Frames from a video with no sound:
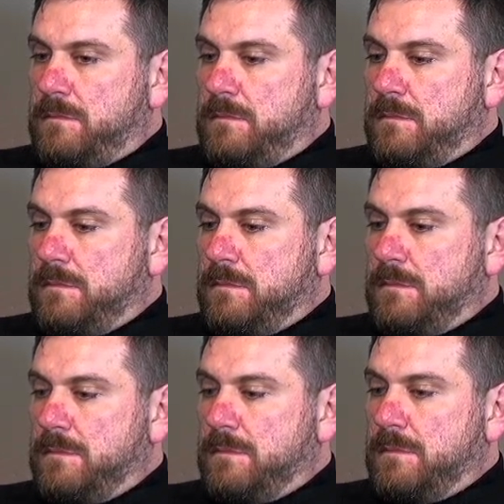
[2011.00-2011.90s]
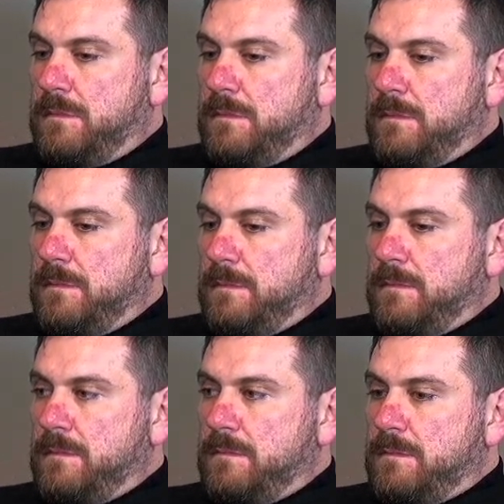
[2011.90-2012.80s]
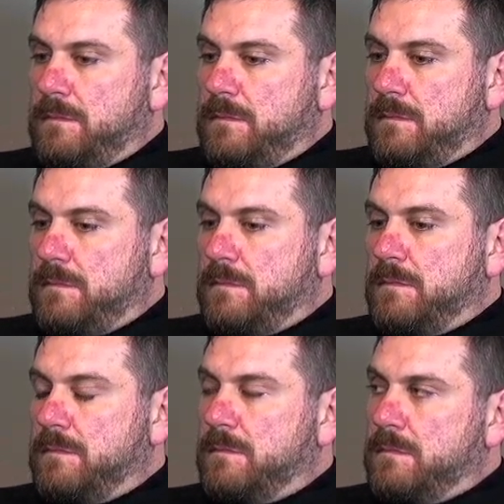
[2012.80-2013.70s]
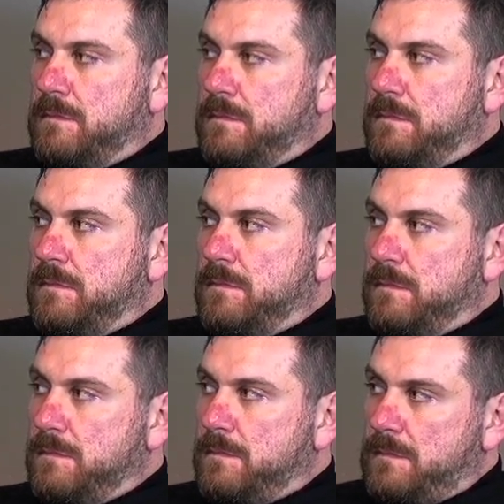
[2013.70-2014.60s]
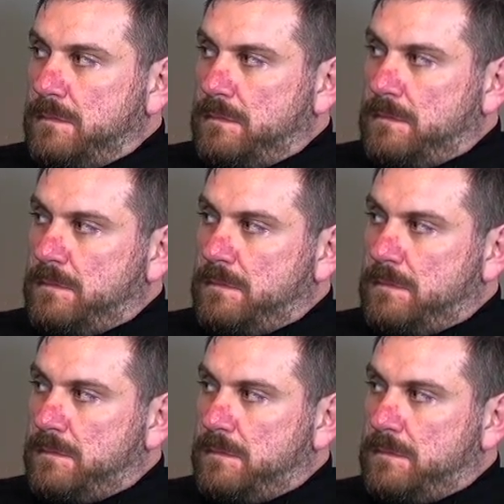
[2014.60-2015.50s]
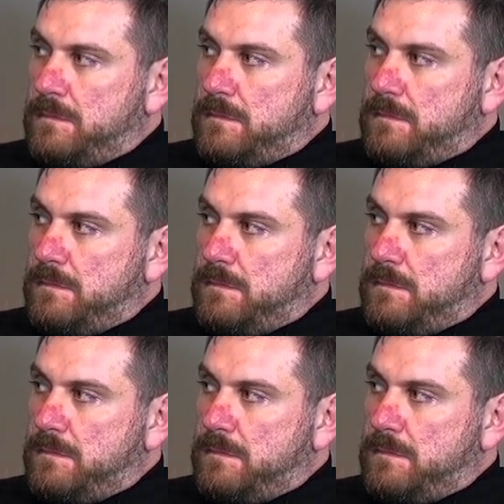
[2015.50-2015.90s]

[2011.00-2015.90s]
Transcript: (silent)